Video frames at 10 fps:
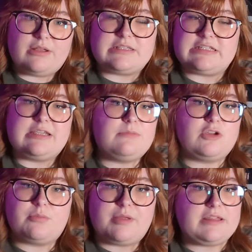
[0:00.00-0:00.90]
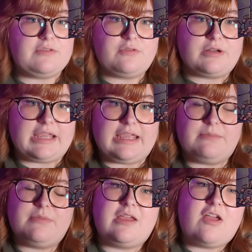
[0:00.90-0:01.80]
on Steam. You can play the full
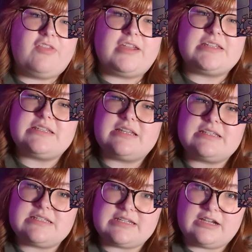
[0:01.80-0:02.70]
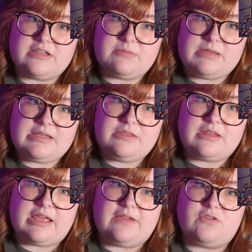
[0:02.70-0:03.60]
game. That doesn't necessarily mean
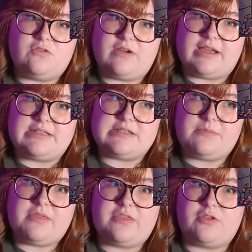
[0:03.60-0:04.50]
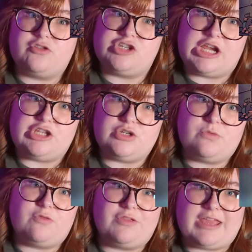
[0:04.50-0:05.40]
that if you find something that they'll change it
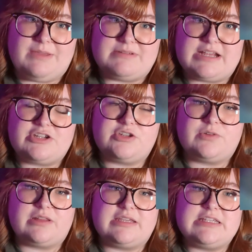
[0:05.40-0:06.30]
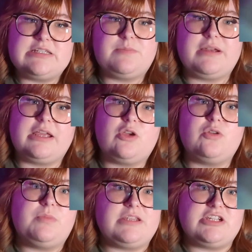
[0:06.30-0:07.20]
before the game is actually released, but it
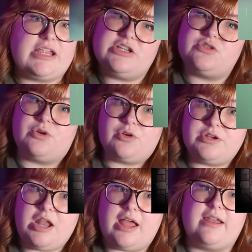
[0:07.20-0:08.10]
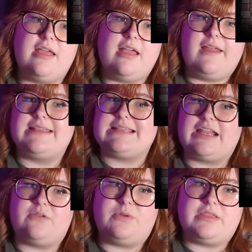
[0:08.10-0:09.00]
could be changed or it could not. That's
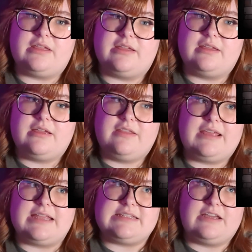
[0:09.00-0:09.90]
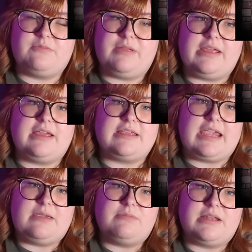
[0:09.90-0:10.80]
kind of what the idea of playing a
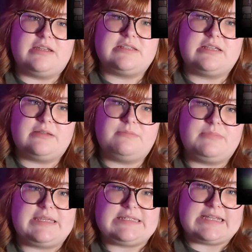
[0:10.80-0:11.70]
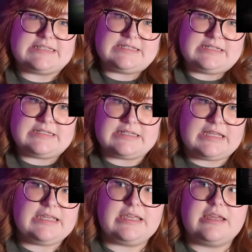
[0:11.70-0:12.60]
game that is being tested is
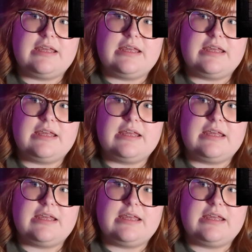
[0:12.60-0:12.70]
like.